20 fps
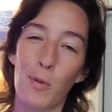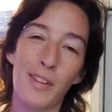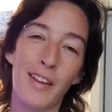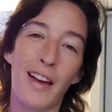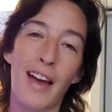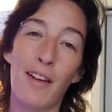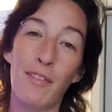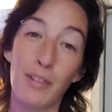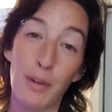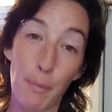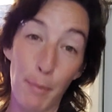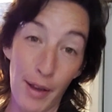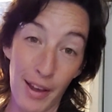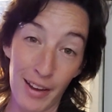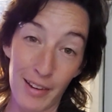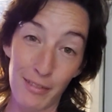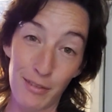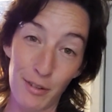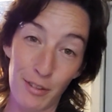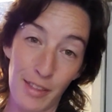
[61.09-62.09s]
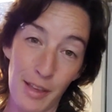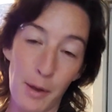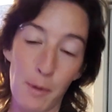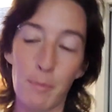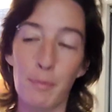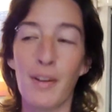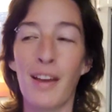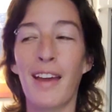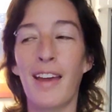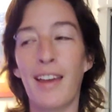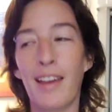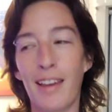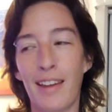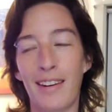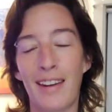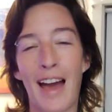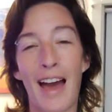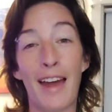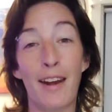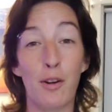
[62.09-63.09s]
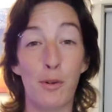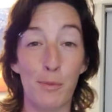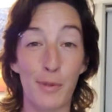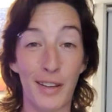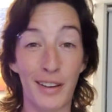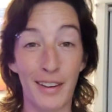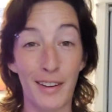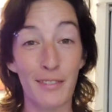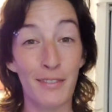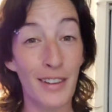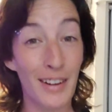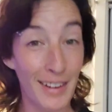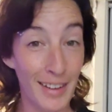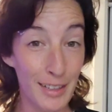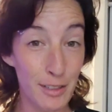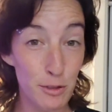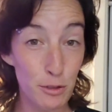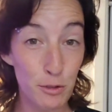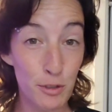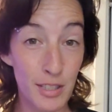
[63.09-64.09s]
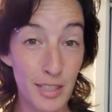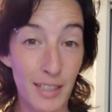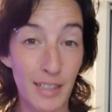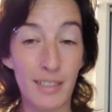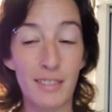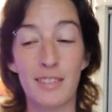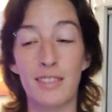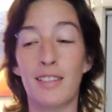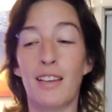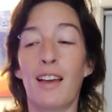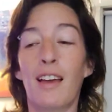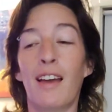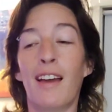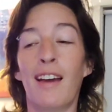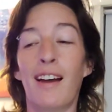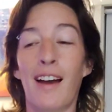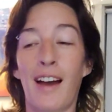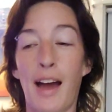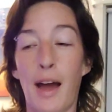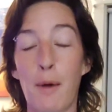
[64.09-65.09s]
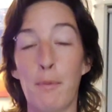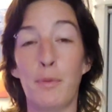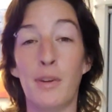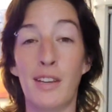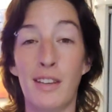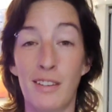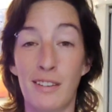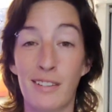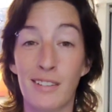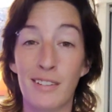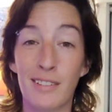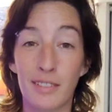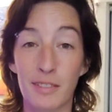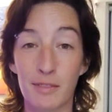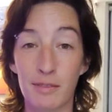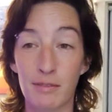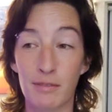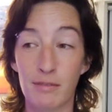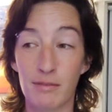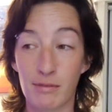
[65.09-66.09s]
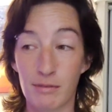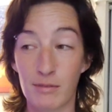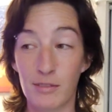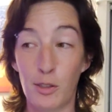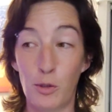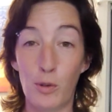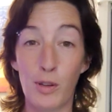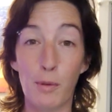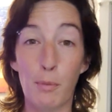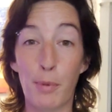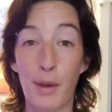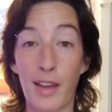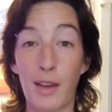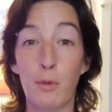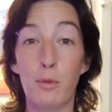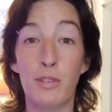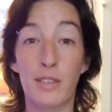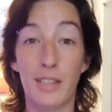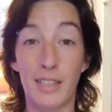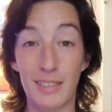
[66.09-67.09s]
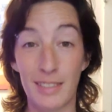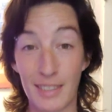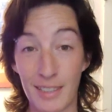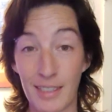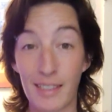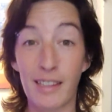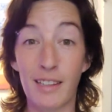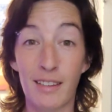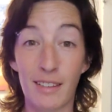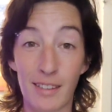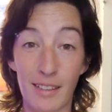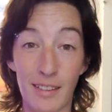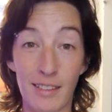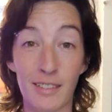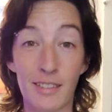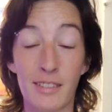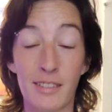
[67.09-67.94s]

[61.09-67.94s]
without having to pay for them, and I don't mean in a financial sense. I mean you can pay with consent,